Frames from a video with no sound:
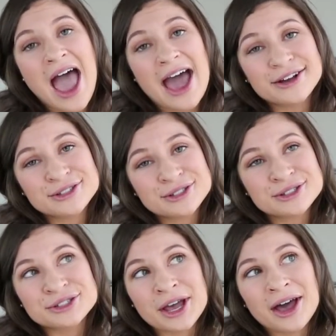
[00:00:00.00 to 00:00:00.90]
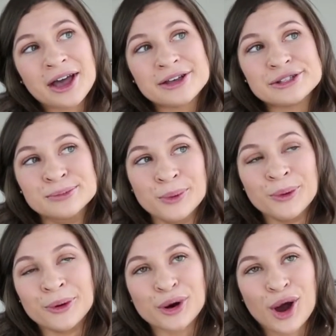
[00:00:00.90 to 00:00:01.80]
exercise
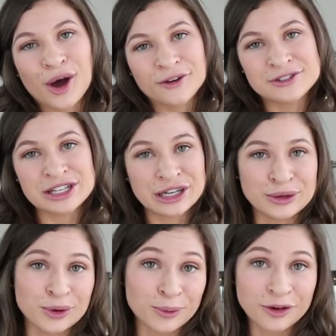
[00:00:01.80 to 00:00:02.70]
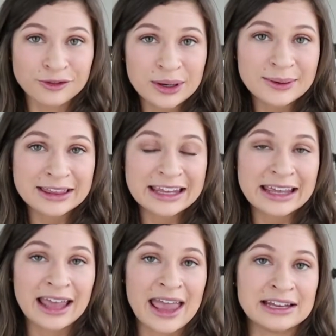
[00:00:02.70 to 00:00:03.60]
more often or more
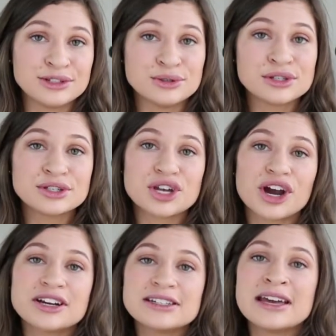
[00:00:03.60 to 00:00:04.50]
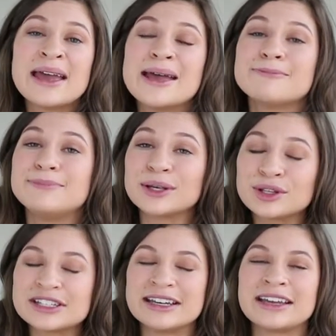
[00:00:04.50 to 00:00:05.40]
frequently and to start
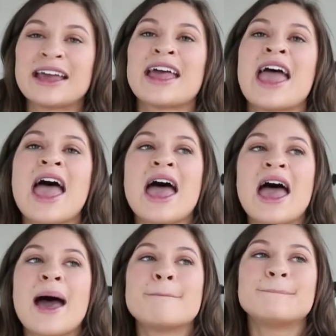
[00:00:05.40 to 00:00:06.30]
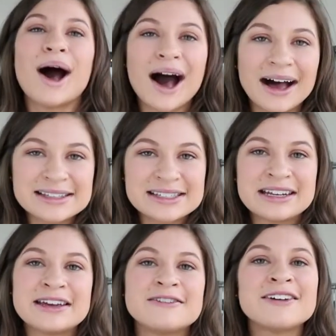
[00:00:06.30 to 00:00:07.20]
building
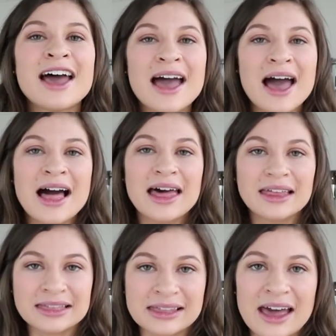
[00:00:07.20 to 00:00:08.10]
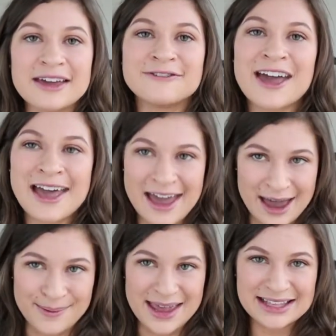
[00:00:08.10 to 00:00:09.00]
positive life
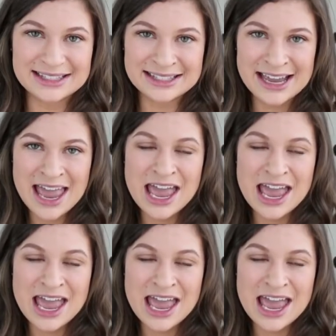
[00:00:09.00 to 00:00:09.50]
habits.